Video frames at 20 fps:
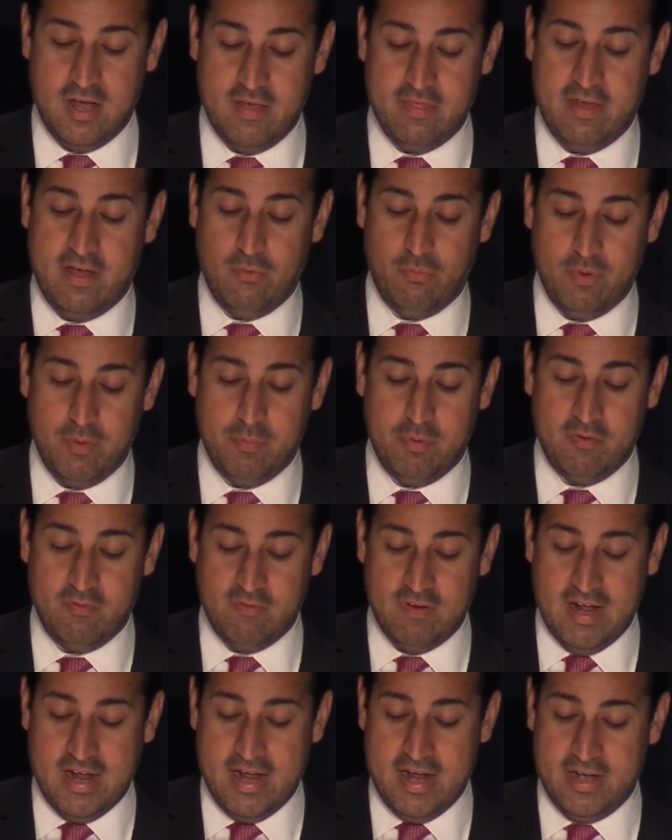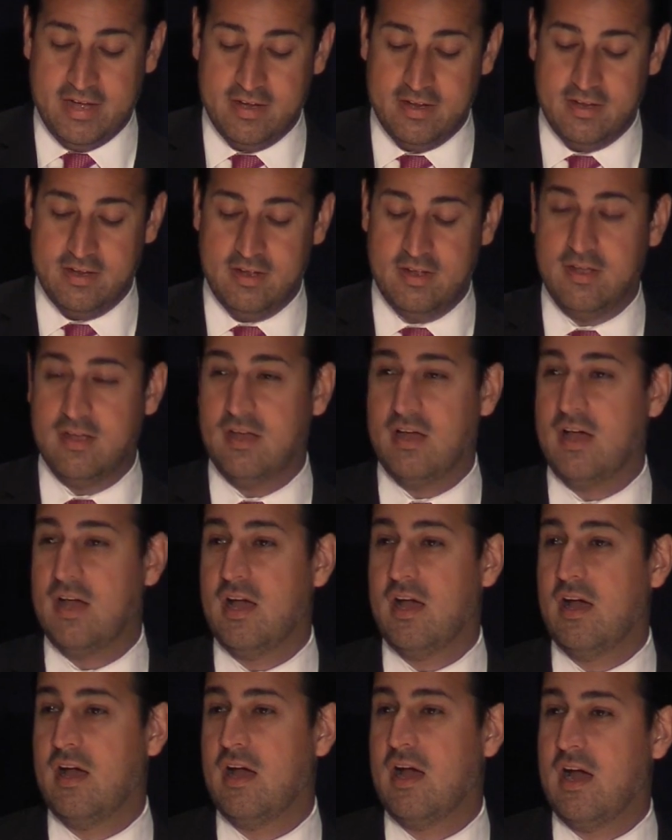that we provide
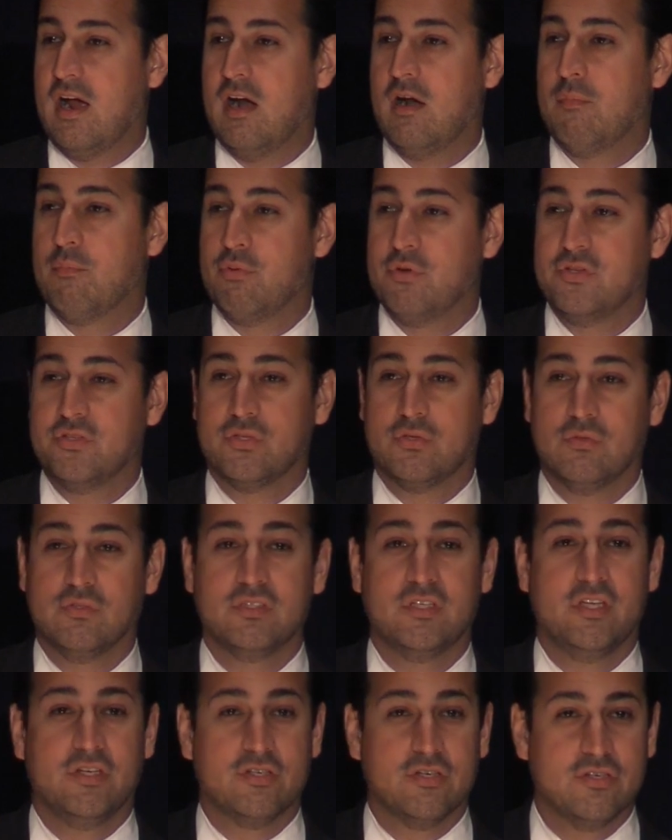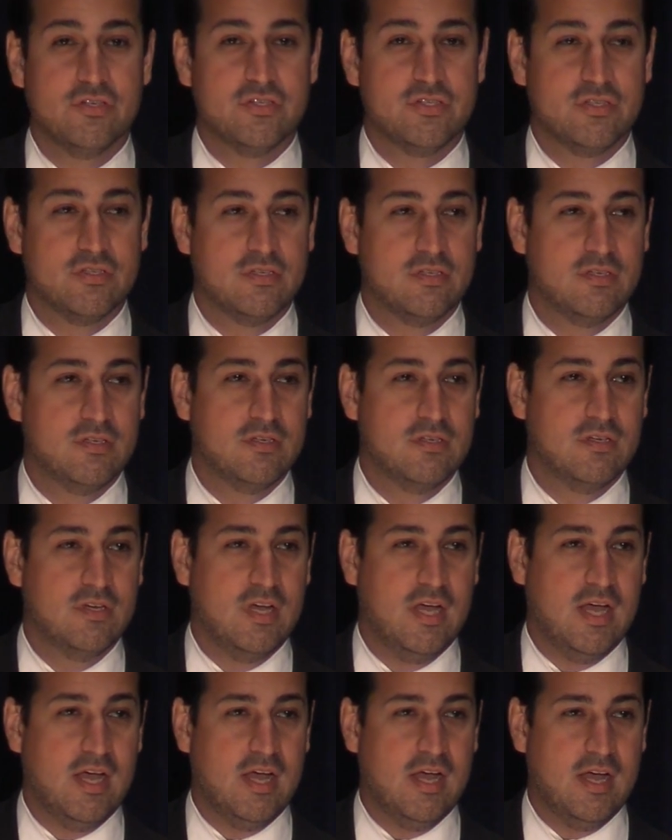uh, our preschool teachers.
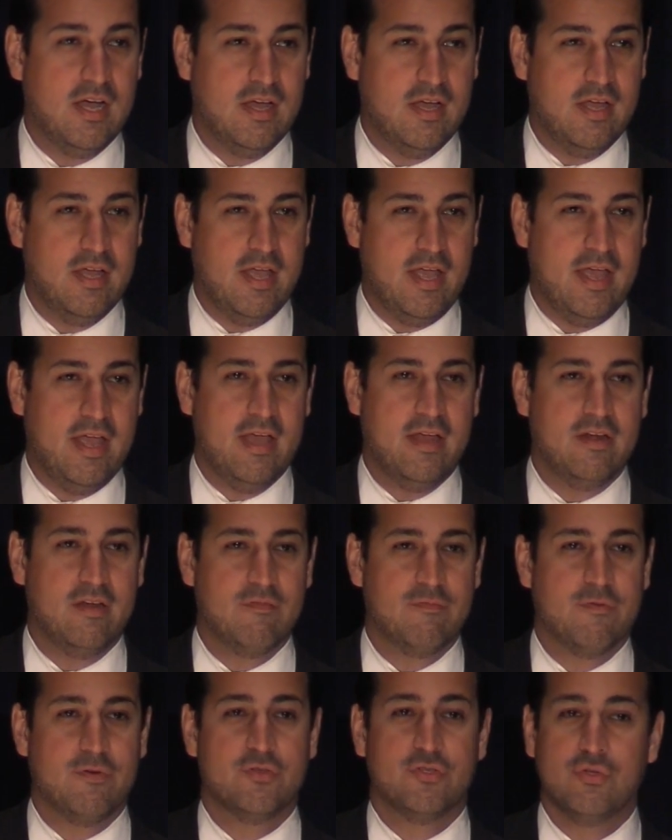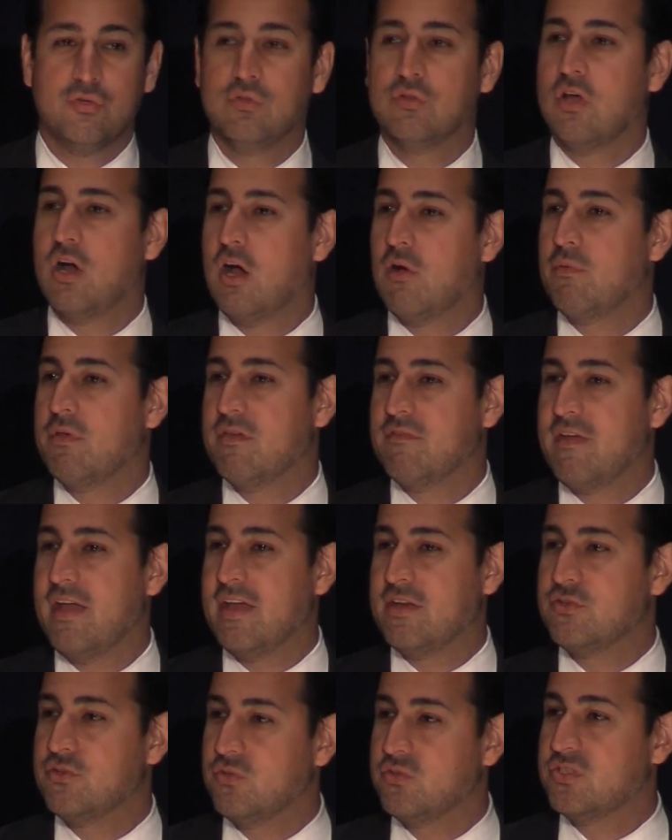Uh, and for too long, we have
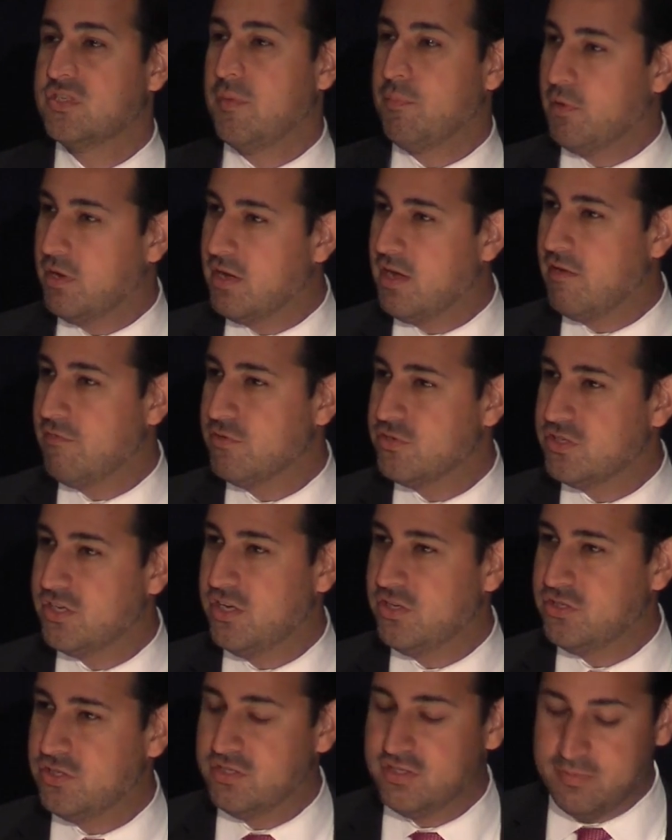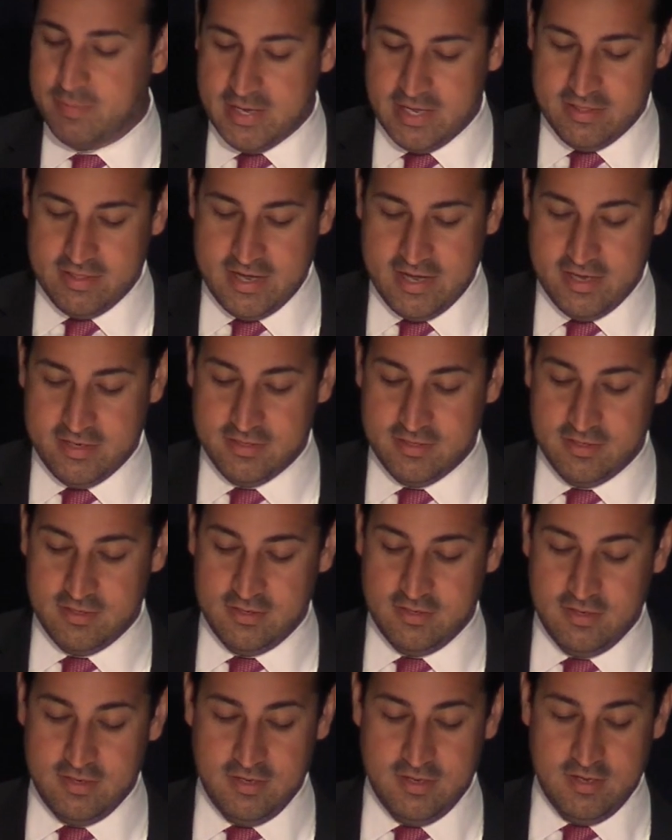had two separate conversations about that.
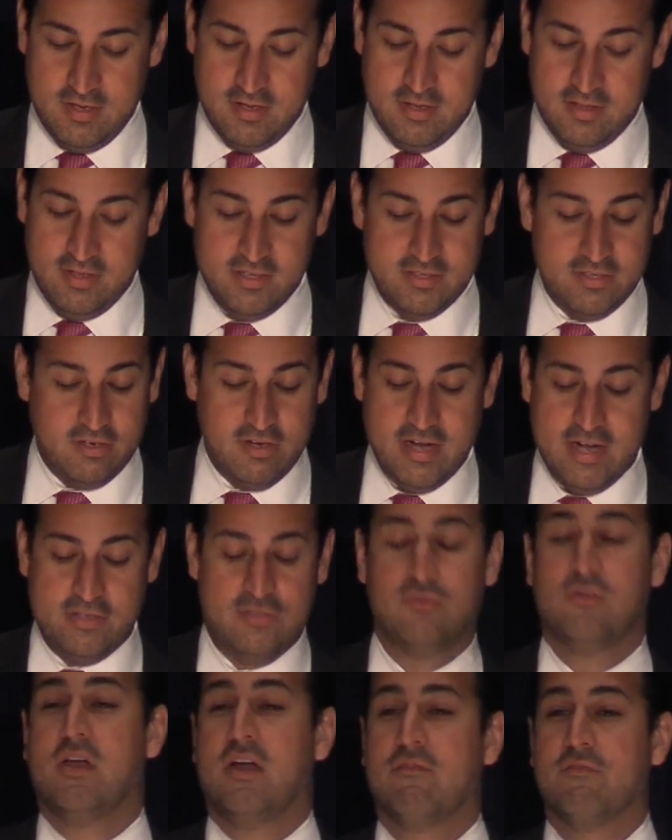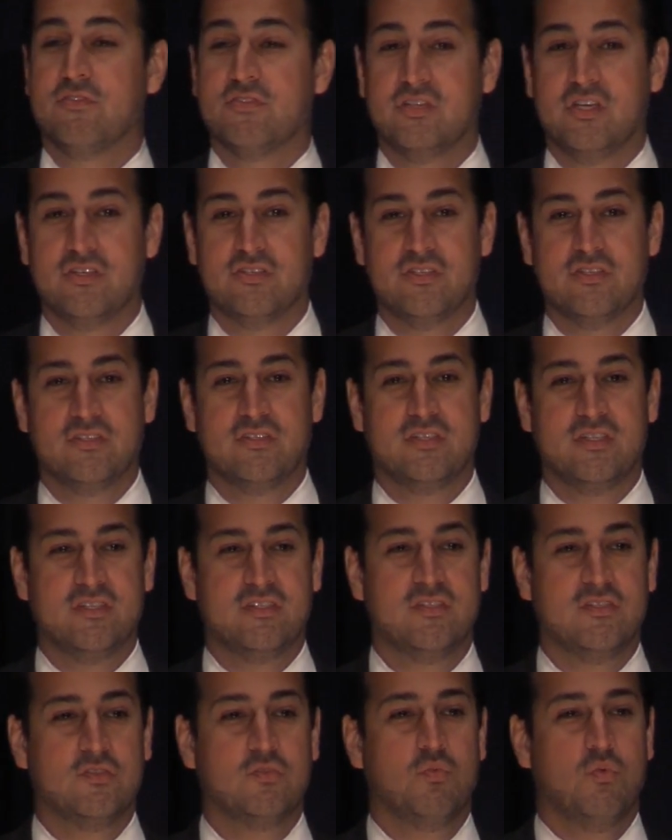These are not two conversations.
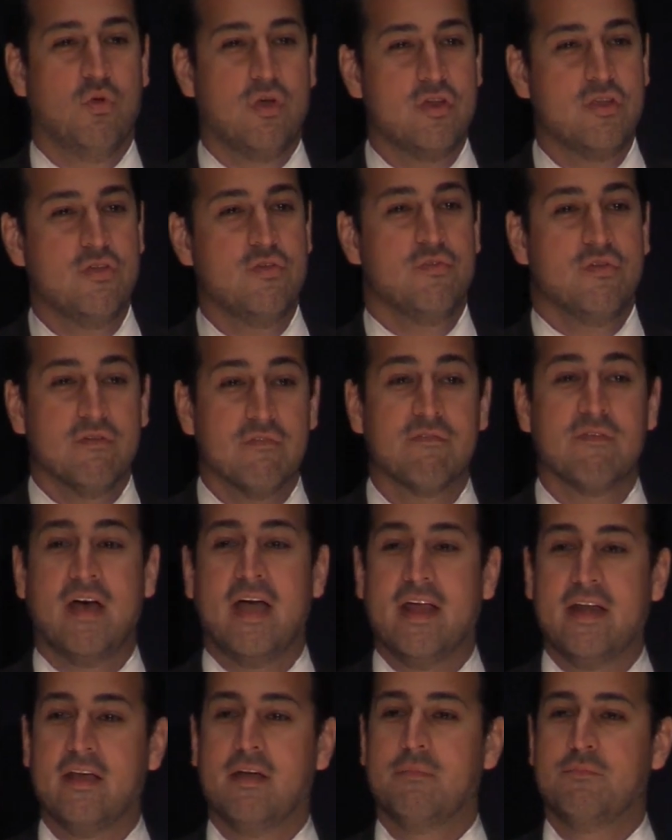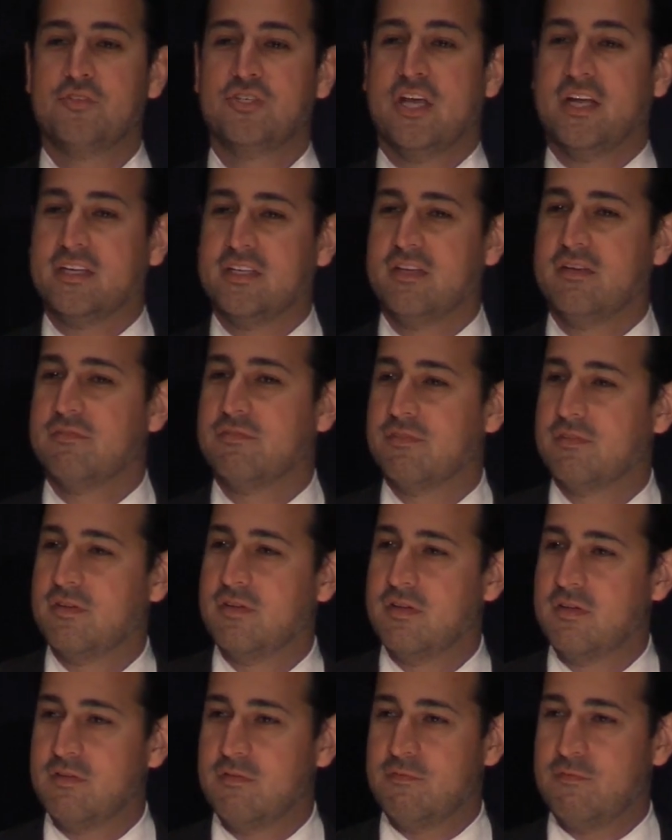This is one unified objective
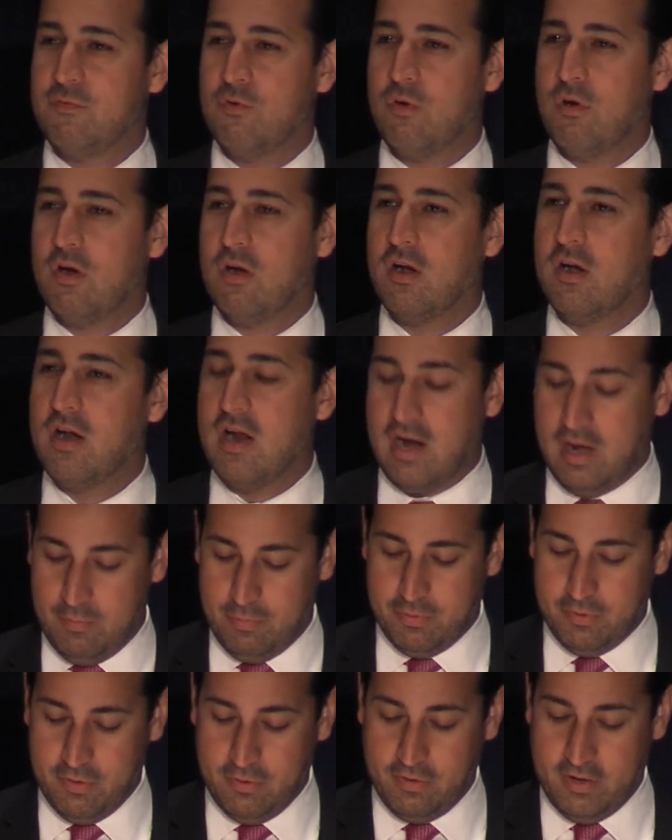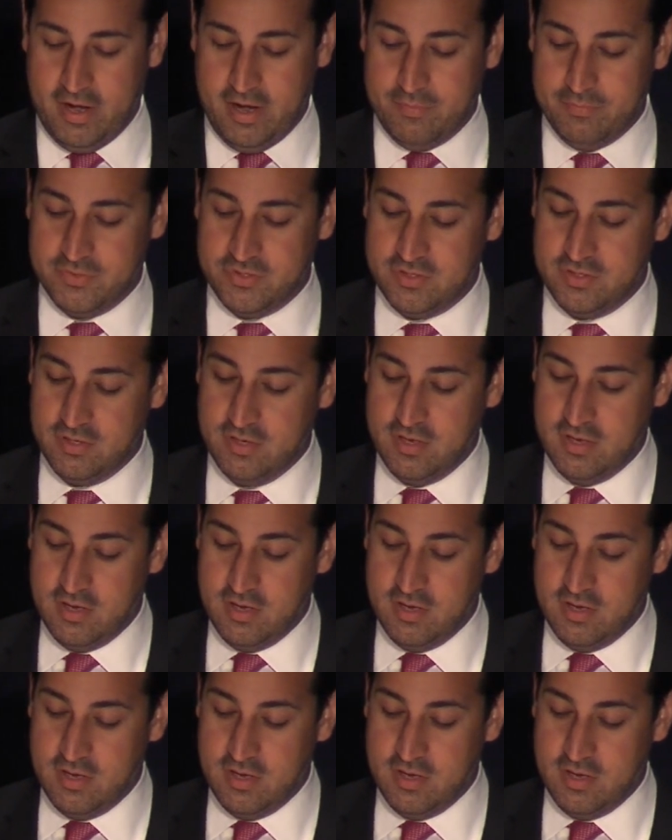for our programs.